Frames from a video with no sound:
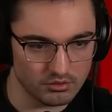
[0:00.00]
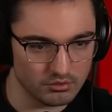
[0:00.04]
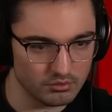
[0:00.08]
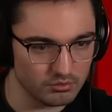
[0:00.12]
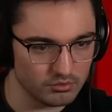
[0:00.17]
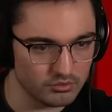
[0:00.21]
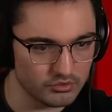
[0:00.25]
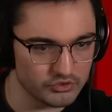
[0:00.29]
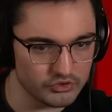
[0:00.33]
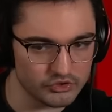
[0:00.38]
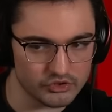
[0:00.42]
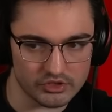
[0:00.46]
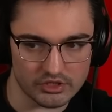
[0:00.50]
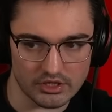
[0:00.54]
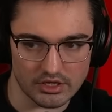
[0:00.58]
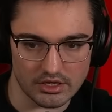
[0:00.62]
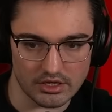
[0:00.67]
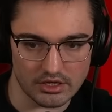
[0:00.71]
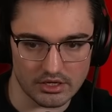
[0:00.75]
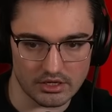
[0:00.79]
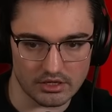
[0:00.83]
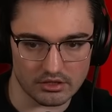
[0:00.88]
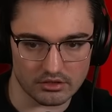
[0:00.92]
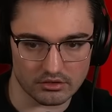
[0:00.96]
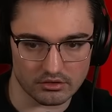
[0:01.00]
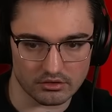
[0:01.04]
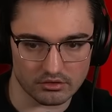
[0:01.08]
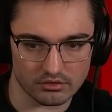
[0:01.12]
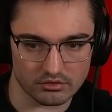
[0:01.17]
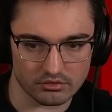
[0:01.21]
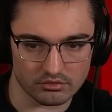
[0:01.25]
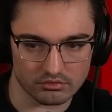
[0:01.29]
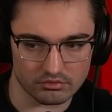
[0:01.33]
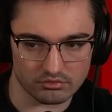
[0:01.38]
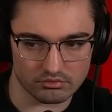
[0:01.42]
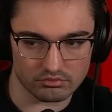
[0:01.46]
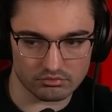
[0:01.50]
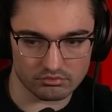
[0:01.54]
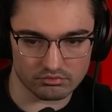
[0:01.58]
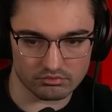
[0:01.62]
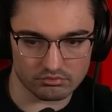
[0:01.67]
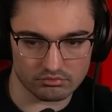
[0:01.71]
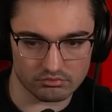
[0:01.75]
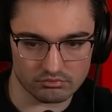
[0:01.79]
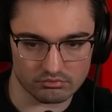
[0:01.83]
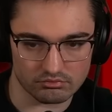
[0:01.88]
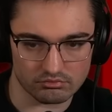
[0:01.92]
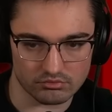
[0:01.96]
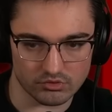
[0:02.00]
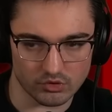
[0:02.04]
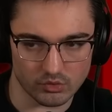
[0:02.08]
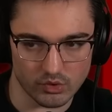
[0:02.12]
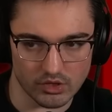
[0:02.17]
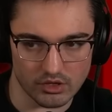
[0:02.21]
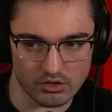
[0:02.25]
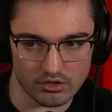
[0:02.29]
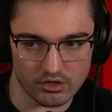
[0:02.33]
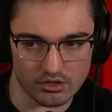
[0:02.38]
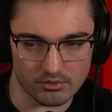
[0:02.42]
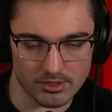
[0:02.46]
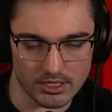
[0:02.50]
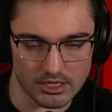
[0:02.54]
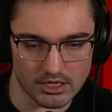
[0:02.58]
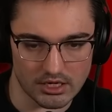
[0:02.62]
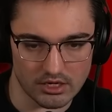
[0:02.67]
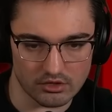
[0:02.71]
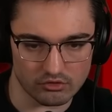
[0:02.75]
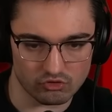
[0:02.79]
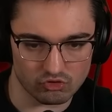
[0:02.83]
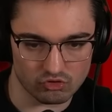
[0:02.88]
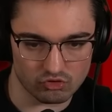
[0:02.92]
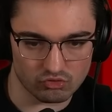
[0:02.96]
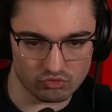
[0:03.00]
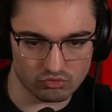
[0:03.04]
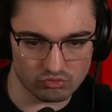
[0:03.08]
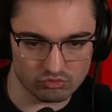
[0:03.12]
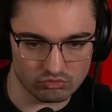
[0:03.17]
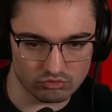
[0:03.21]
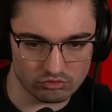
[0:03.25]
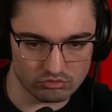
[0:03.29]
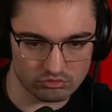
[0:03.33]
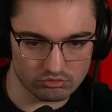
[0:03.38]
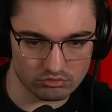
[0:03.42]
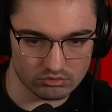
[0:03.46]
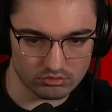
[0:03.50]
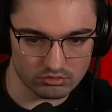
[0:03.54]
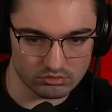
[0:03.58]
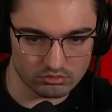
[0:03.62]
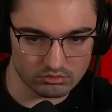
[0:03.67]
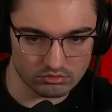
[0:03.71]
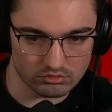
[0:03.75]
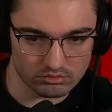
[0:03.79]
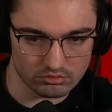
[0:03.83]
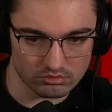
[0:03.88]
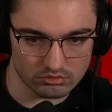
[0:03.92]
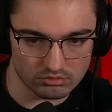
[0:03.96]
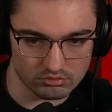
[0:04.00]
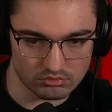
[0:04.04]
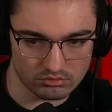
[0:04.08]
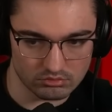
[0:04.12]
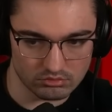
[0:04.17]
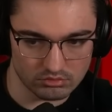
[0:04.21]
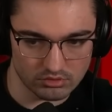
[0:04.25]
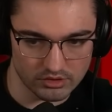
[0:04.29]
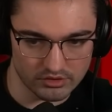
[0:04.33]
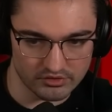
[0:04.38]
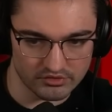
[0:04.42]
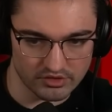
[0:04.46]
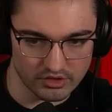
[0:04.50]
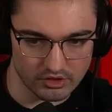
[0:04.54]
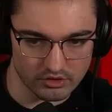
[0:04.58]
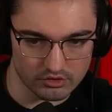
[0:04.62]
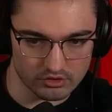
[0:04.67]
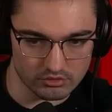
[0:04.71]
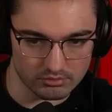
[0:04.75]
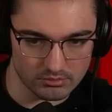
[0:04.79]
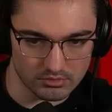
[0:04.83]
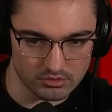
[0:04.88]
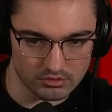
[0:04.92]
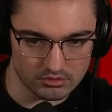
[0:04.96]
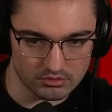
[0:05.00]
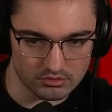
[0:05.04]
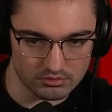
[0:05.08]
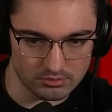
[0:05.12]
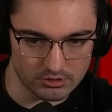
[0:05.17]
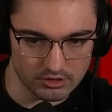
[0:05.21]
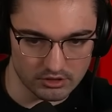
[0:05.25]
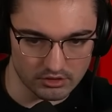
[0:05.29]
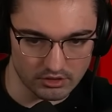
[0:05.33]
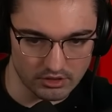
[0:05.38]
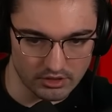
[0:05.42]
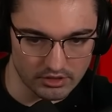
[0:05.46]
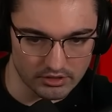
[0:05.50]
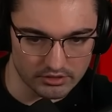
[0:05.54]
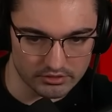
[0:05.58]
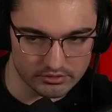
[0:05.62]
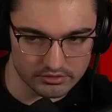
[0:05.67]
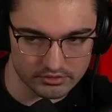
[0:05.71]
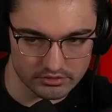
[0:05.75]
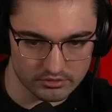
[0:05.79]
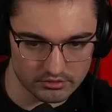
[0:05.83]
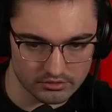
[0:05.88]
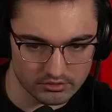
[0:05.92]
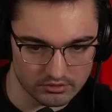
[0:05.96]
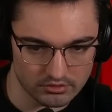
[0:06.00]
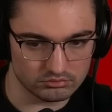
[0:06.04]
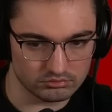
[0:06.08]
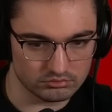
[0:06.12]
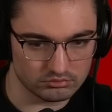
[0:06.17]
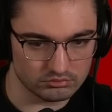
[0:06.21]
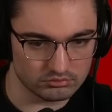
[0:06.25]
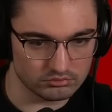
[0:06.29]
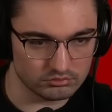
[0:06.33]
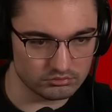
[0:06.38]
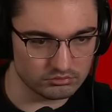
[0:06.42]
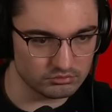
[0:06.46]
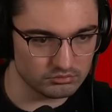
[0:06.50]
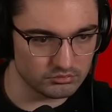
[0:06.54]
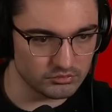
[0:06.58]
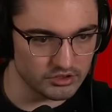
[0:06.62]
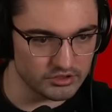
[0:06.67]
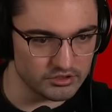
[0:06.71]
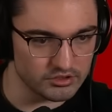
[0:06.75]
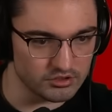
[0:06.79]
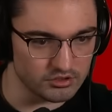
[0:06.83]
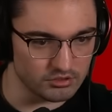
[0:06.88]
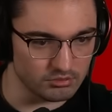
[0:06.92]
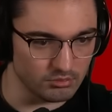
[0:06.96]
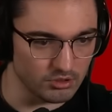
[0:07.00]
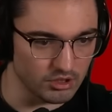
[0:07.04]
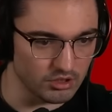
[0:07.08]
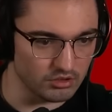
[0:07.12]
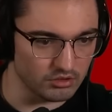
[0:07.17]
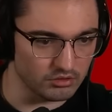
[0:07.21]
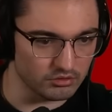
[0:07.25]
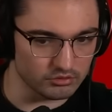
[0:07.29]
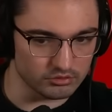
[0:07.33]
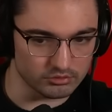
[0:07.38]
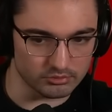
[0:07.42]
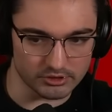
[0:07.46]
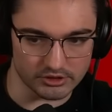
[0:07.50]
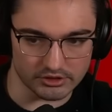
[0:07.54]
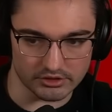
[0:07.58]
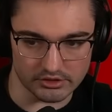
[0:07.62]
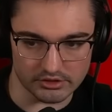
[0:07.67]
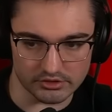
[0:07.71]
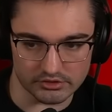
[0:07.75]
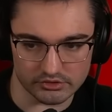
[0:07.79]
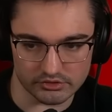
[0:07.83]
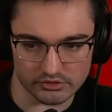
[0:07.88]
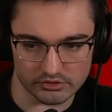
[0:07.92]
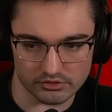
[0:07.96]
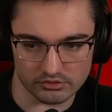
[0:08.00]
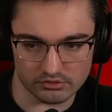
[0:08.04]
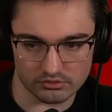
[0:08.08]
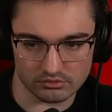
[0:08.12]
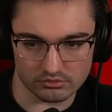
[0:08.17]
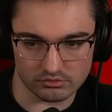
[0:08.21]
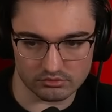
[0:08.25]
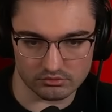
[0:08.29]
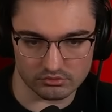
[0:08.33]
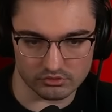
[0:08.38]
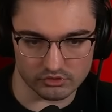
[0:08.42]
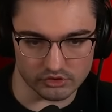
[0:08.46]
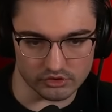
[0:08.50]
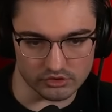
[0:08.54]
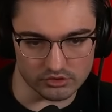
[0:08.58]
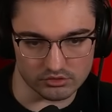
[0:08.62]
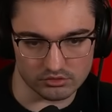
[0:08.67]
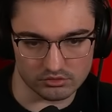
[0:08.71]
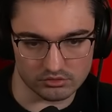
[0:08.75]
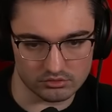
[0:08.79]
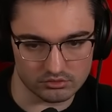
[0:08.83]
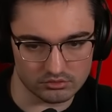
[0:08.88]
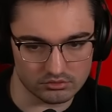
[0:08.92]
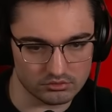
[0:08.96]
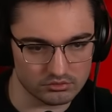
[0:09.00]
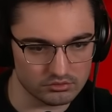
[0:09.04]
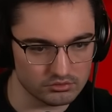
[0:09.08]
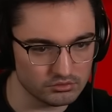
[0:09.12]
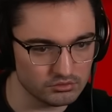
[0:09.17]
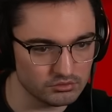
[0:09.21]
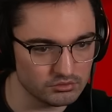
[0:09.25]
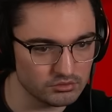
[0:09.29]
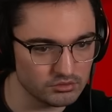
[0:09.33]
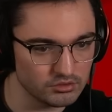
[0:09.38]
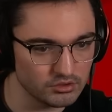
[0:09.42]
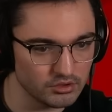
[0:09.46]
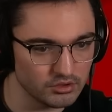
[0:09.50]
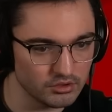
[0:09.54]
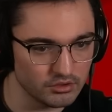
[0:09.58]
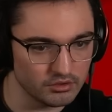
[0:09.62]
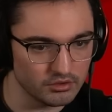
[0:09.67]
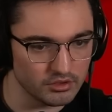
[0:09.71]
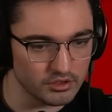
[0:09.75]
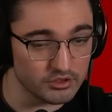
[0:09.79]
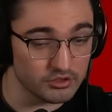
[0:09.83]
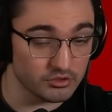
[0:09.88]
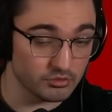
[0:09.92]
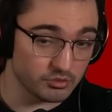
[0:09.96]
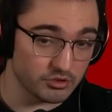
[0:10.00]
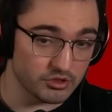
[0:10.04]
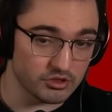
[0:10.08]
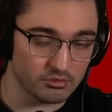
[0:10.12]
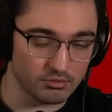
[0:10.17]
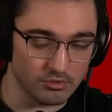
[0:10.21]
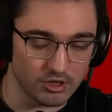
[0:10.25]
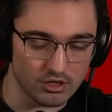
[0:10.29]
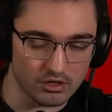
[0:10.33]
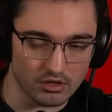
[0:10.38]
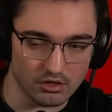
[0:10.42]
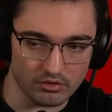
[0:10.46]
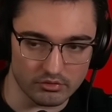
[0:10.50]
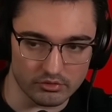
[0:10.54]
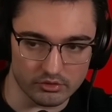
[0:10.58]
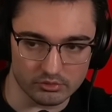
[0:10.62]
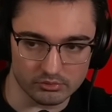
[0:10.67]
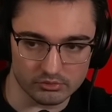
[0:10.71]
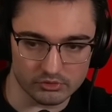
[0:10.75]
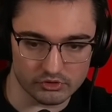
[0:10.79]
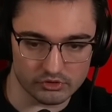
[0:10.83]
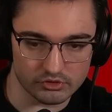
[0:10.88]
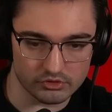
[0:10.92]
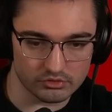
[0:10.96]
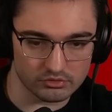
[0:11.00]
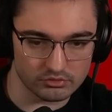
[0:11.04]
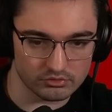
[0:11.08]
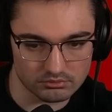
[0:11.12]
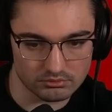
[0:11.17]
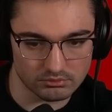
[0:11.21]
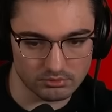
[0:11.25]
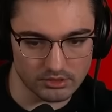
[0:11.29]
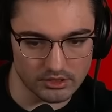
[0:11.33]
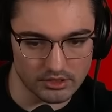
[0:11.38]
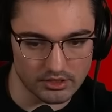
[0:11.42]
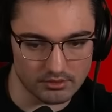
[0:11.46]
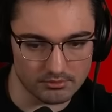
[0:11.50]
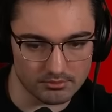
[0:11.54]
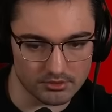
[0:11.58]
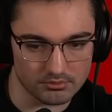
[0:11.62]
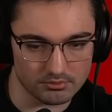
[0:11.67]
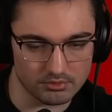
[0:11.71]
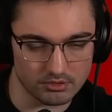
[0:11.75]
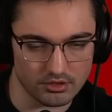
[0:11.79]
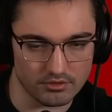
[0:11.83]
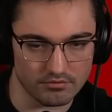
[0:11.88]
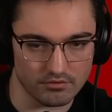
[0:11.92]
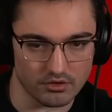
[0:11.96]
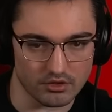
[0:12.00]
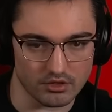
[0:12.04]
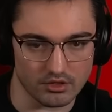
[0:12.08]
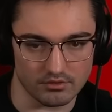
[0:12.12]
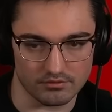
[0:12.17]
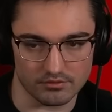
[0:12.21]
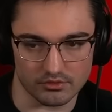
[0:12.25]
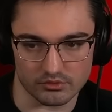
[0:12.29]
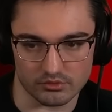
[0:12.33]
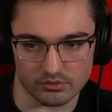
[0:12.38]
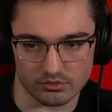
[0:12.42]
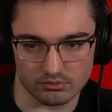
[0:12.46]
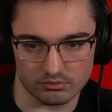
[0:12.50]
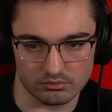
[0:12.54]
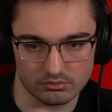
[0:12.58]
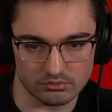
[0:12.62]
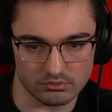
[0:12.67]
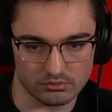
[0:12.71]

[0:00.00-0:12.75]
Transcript: we'll just take aquarium, I guess. And it's guaranteed to be unlocked. Well, that's a tomorrow room, I guess. Sure. That's 3 tomorrow rooms, but I'm gonna play for conference room.